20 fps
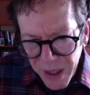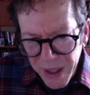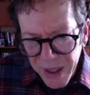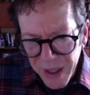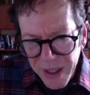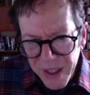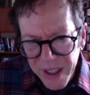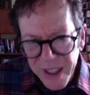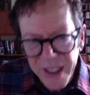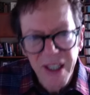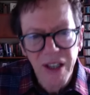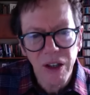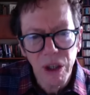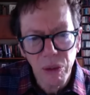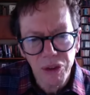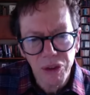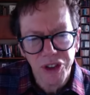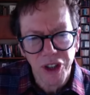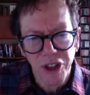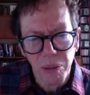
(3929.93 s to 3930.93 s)
he he
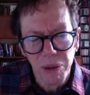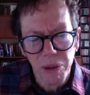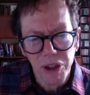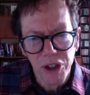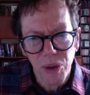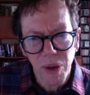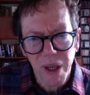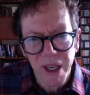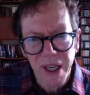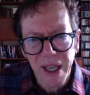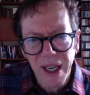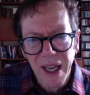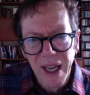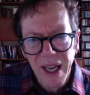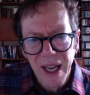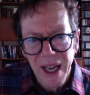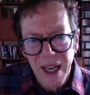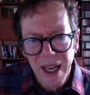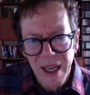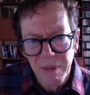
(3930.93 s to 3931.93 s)
was open to it,
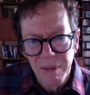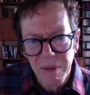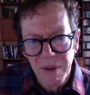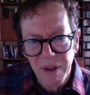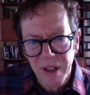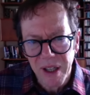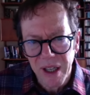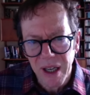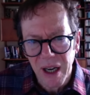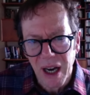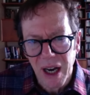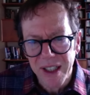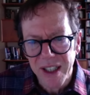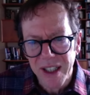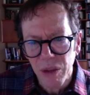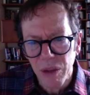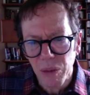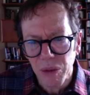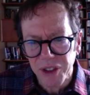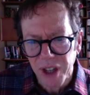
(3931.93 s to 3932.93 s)
and the
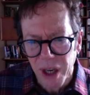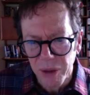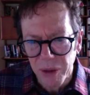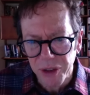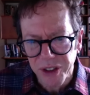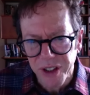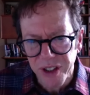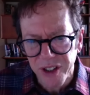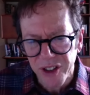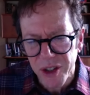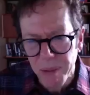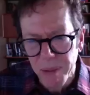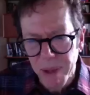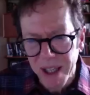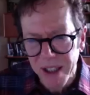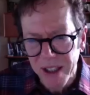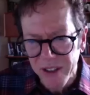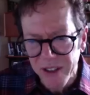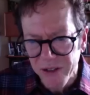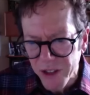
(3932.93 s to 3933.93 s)
idea was I was going to
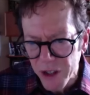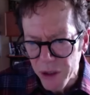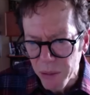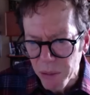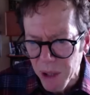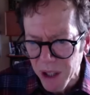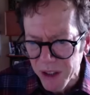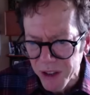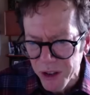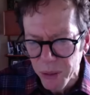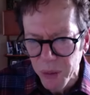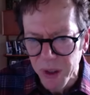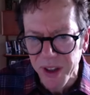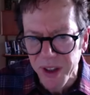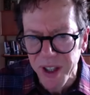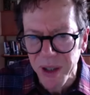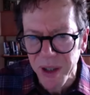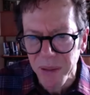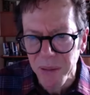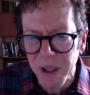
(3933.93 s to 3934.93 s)
spend a few months with
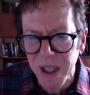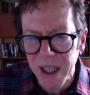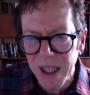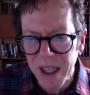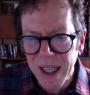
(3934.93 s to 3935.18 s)
him,